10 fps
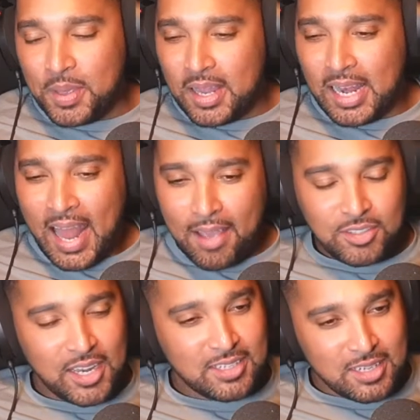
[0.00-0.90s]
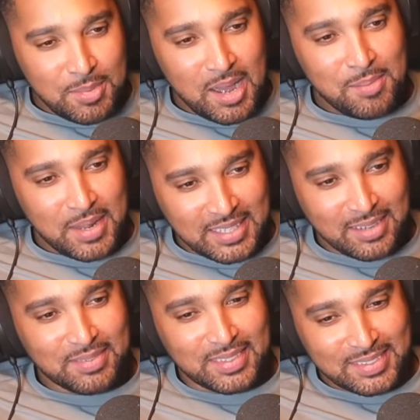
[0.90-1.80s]
life-changing amount of money, I
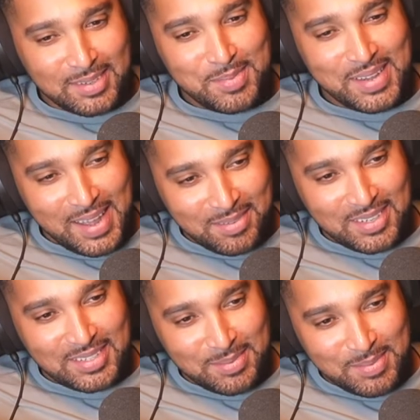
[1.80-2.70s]
think. It's got to be a life-changing amount.